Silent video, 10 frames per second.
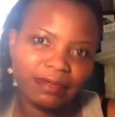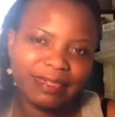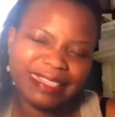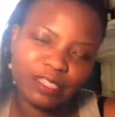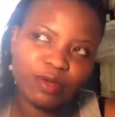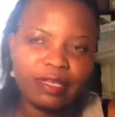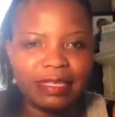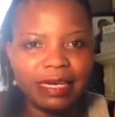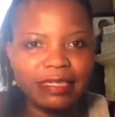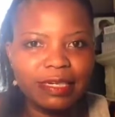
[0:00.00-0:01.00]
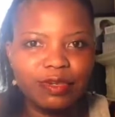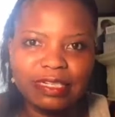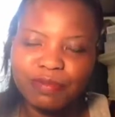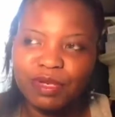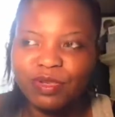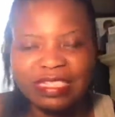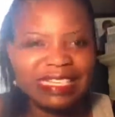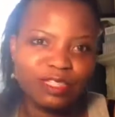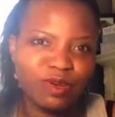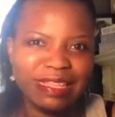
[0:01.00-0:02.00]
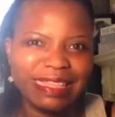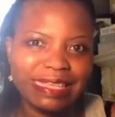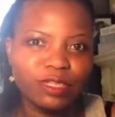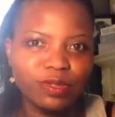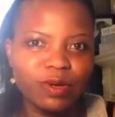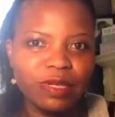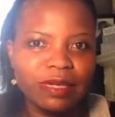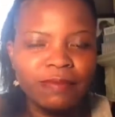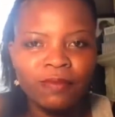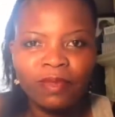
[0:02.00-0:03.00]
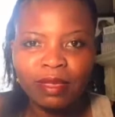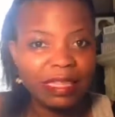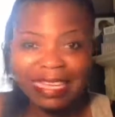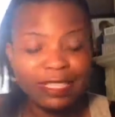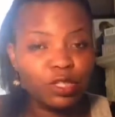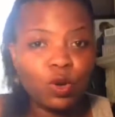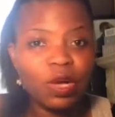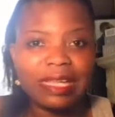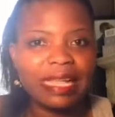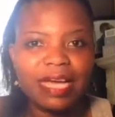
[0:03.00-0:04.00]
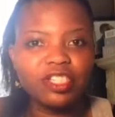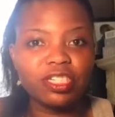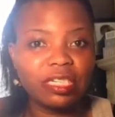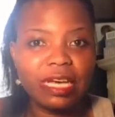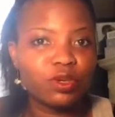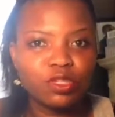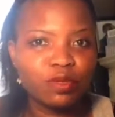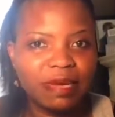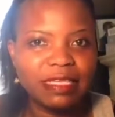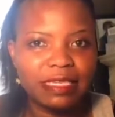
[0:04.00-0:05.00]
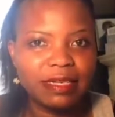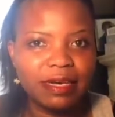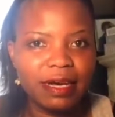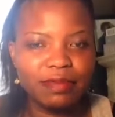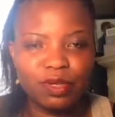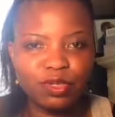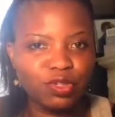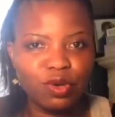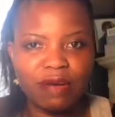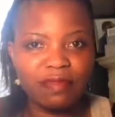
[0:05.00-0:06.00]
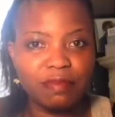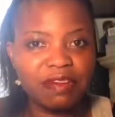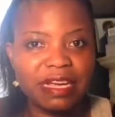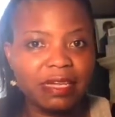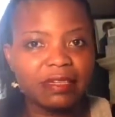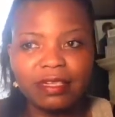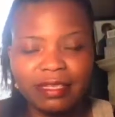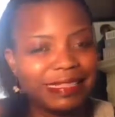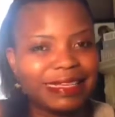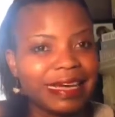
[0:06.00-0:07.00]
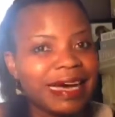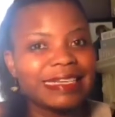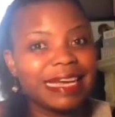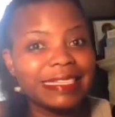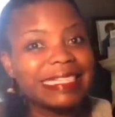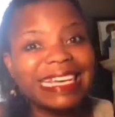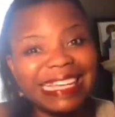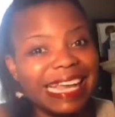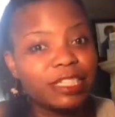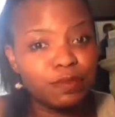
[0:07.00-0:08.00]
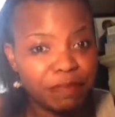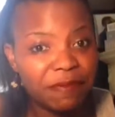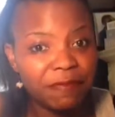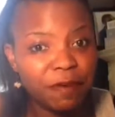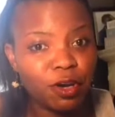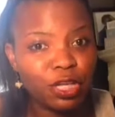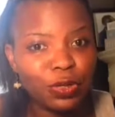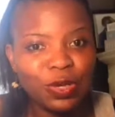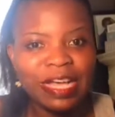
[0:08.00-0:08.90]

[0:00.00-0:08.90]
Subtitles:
Let's call it the accelerator because there is no other thing to call it. There is no clutch in an automatic car because you have the brake, and the car does the clutch bit for you.